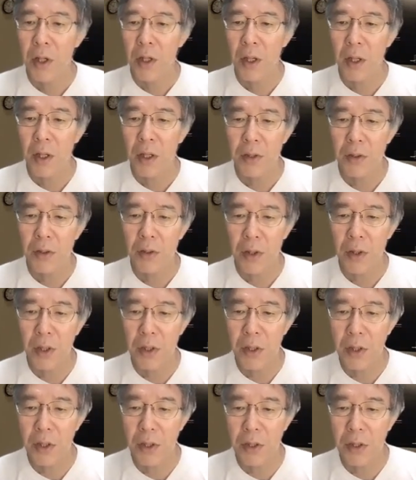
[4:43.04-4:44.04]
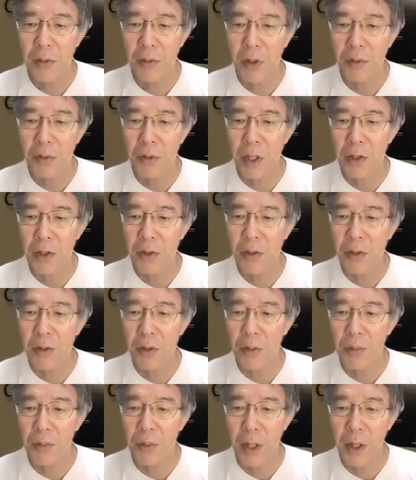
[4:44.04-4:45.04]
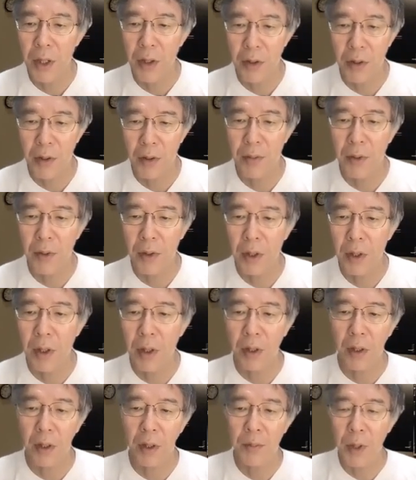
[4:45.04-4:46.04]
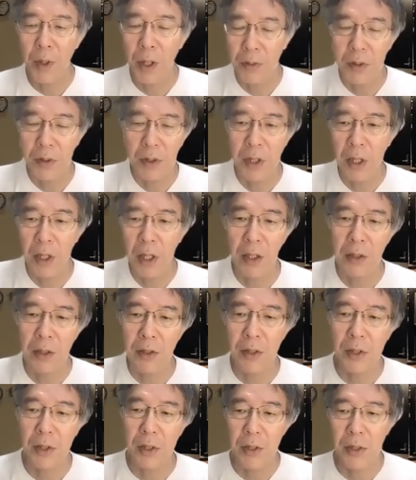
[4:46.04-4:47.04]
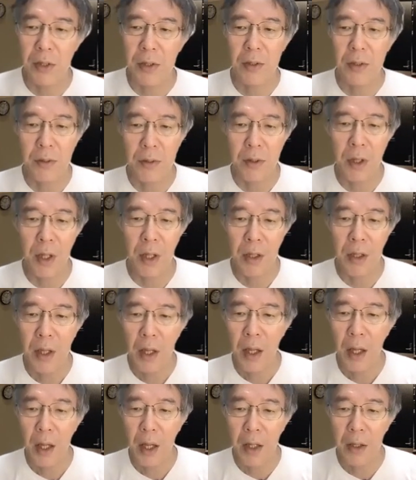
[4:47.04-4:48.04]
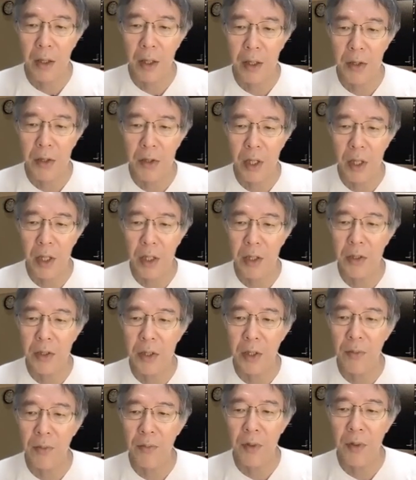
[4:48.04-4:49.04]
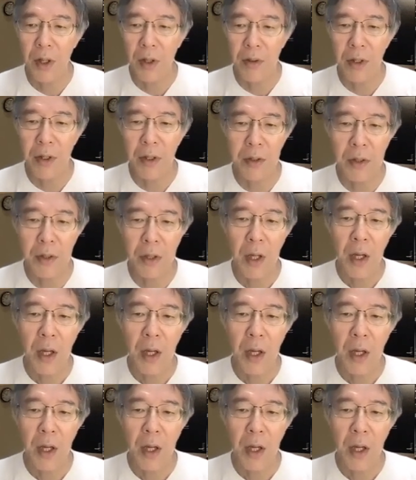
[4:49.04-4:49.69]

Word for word: Uh, so this is a rotation operator about z-axis. Okay, and I say it's invariant.